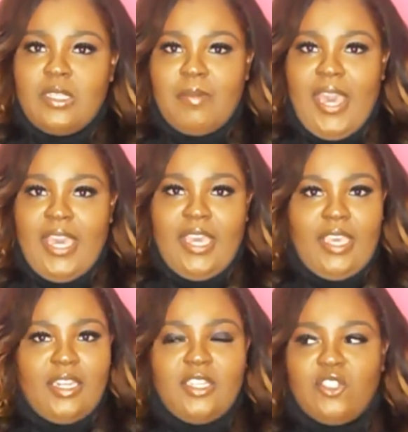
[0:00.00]
my
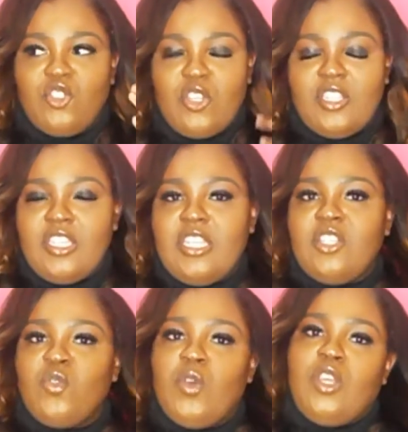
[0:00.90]
head constructed
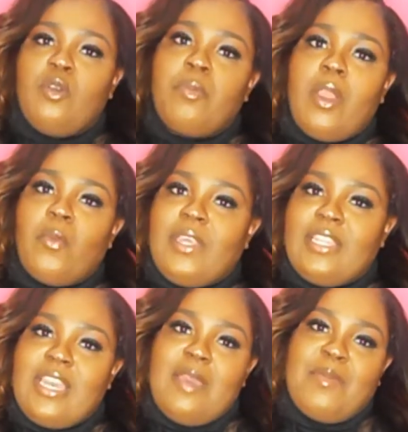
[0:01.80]
into a U-part wig that
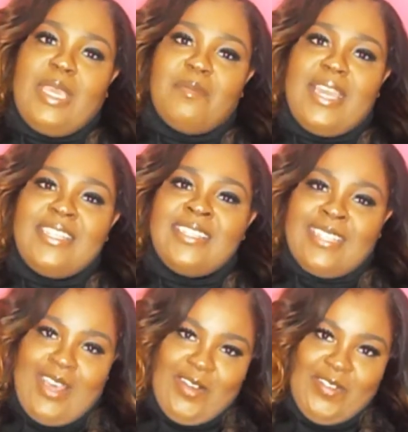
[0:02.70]
I made
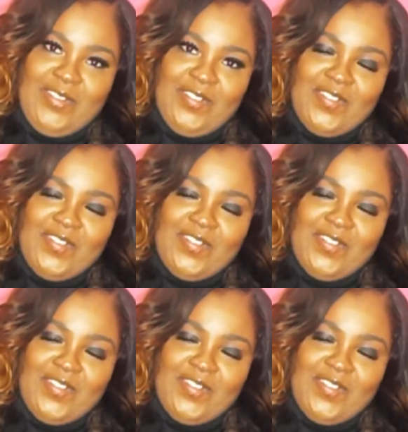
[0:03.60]
myself.